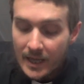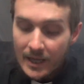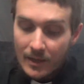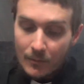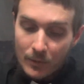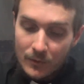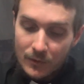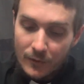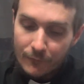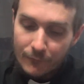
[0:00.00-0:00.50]

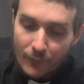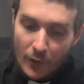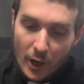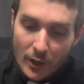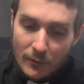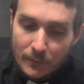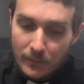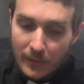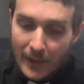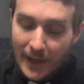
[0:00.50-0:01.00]
With the
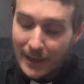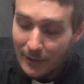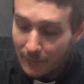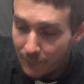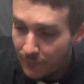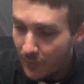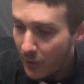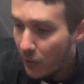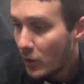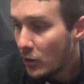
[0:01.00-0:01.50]
first plague,
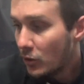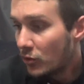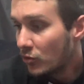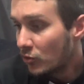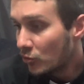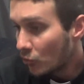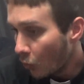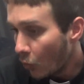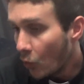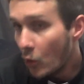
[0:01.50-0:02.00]
Pharaoh
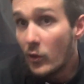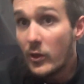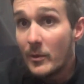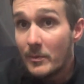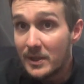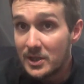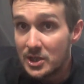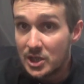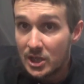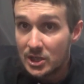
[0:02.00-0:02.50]
saw the
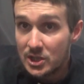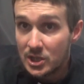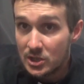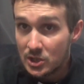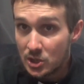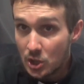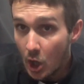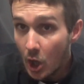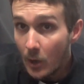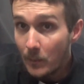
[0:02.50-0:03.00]

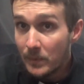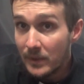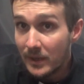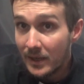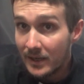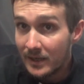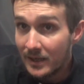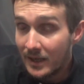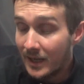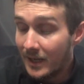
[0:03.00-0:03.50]
magicians copy
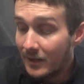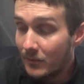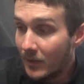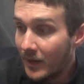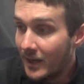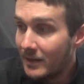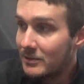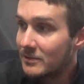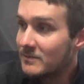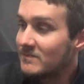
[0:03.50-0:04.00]
it and
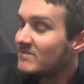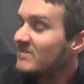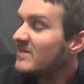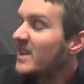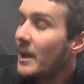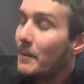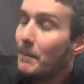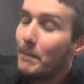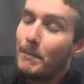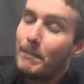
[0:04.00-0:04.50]
went,
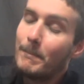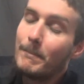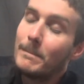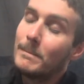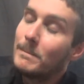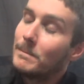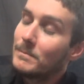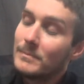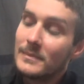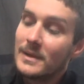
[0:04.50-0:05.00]
yep,
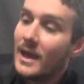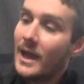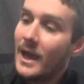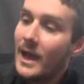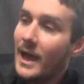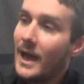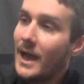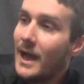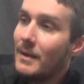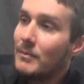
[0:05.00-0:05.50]

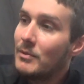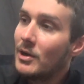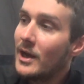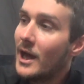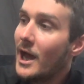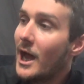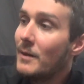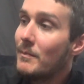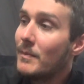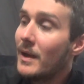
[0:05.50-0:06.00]
I'm going to
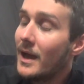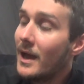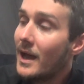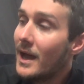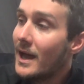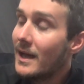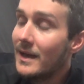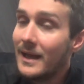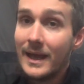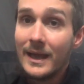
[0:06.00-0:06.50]
harden my
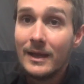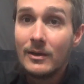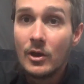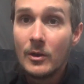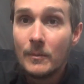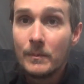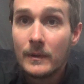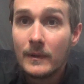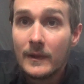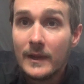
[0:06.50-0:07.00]
heart and
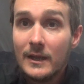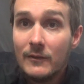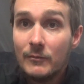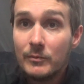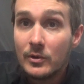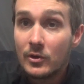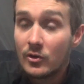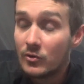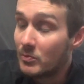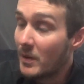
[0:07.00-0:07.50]
not believe
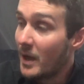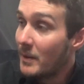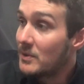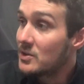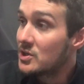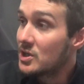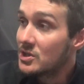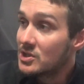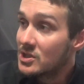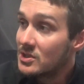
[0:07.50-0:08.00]
because my
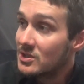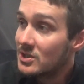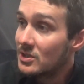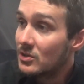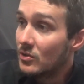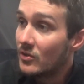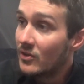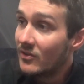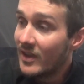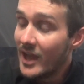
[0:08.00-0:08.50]
magicians can
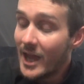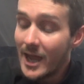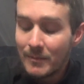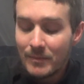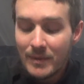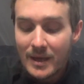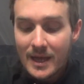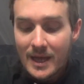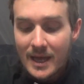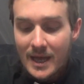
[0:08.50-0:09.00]
do the same.
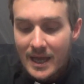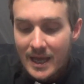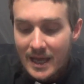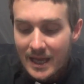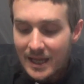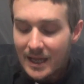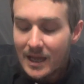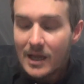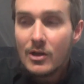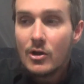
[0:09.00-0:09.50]

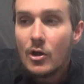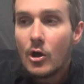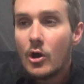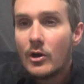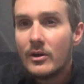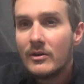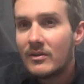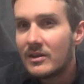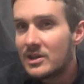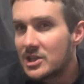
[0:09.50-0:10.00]
Here
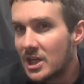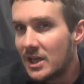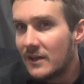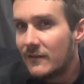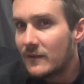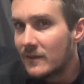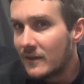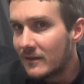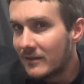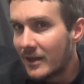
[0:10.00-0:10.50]
God is
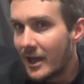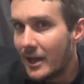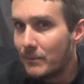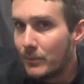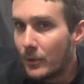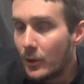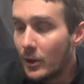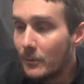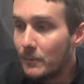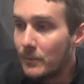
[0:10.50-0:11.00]
achieving the same
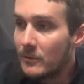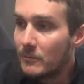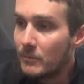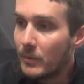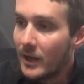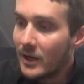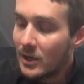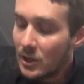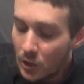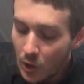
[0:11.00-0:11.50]
purpose
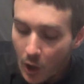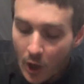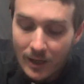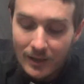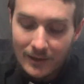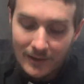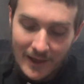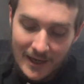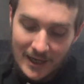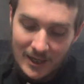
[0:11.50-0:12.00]
by
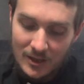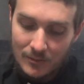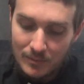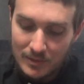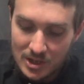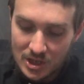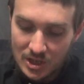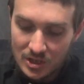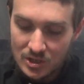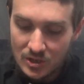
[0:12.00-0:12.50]
not letting the
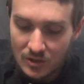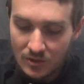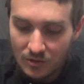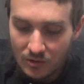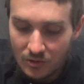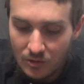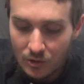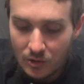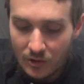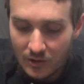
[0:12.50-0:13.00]
magicians
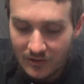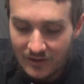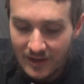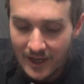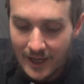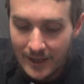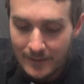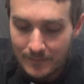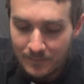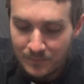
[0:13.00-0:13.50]
do the
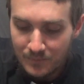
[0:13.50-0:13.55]
same.